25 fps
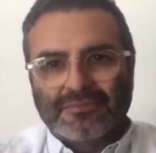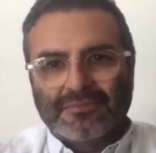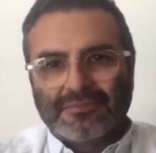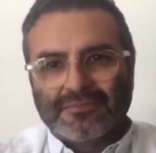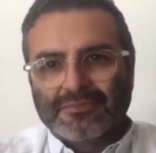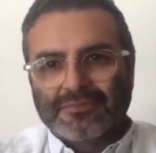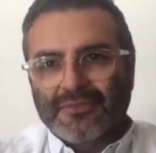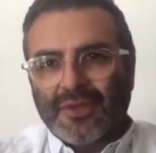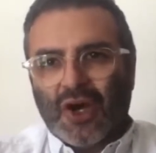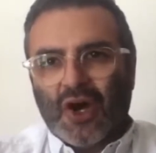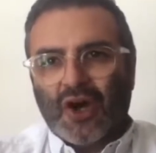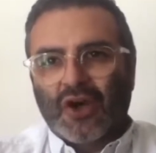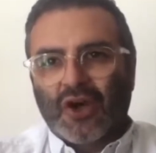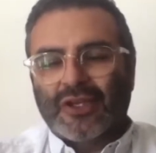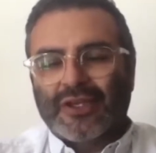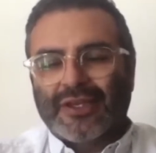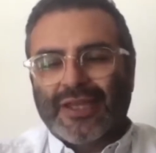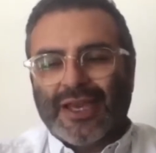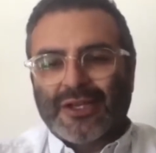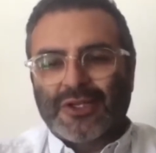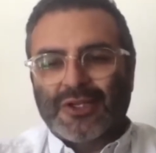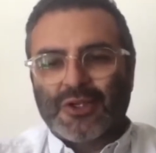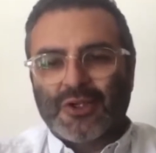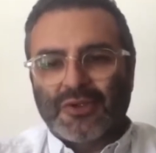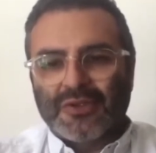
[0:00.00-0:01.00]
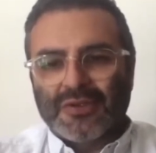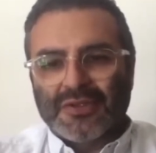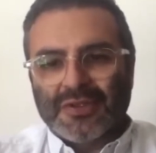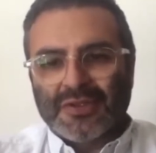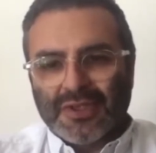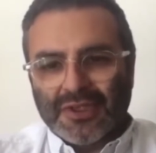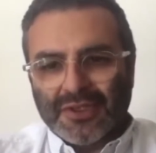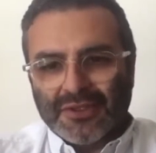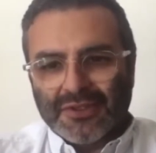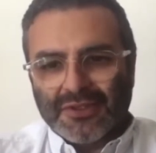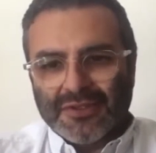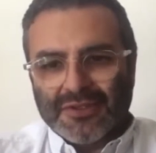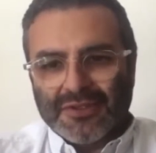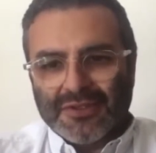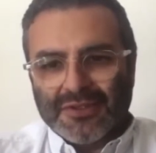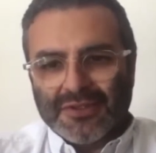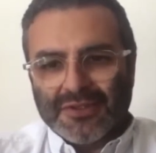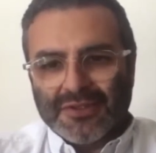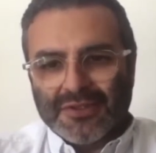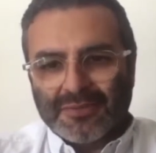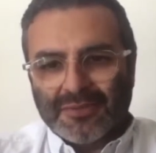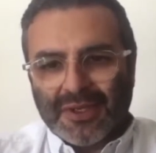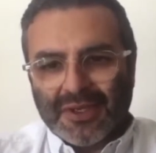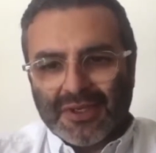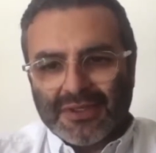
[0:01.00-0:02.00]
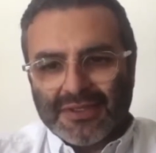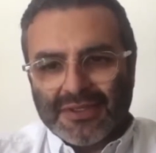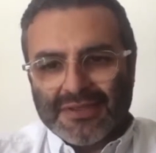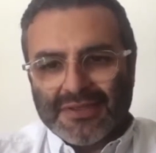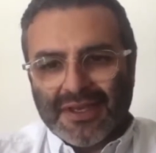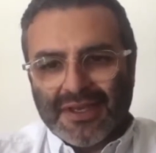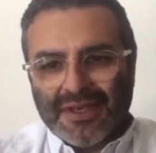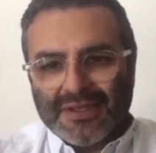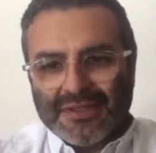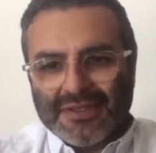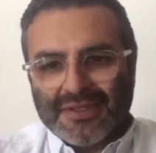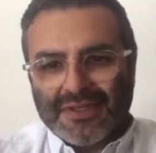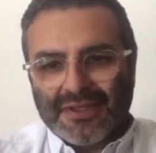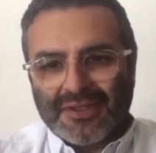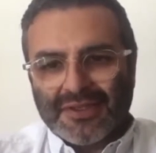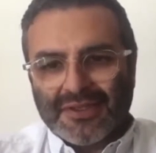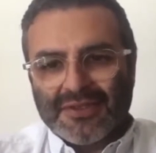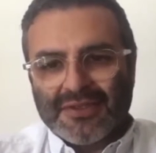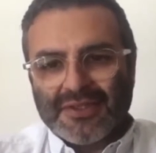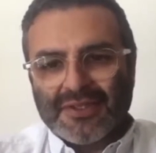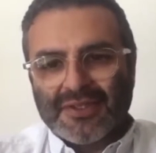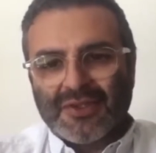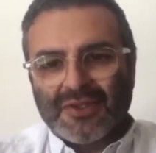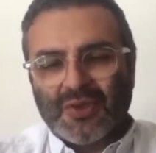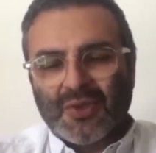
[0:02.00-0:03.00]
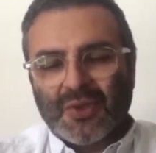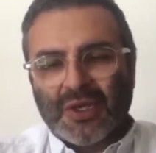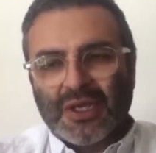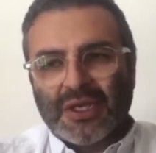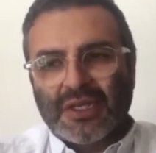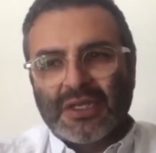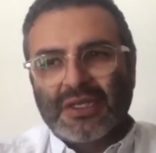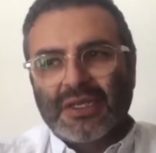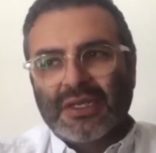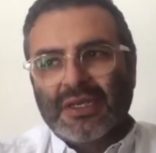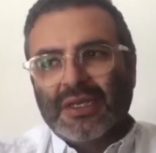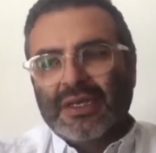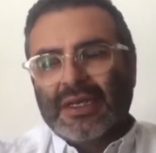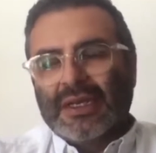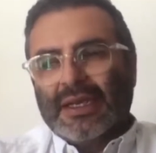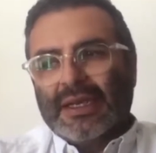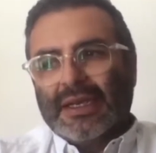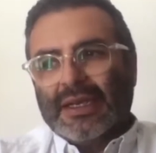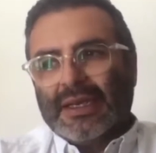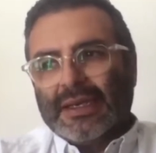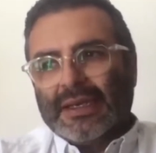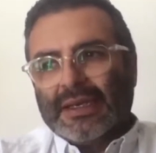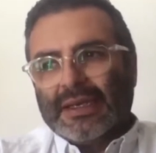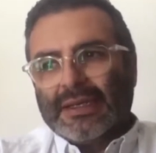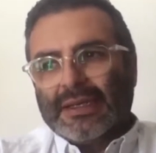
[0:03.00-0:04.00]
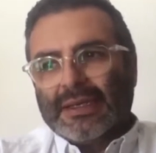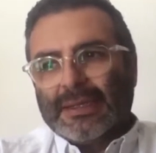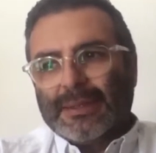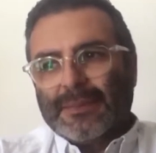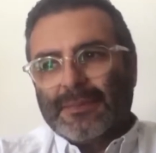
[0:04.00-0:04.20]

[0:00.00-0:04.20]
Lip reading: architectural skills and my design skills into it. And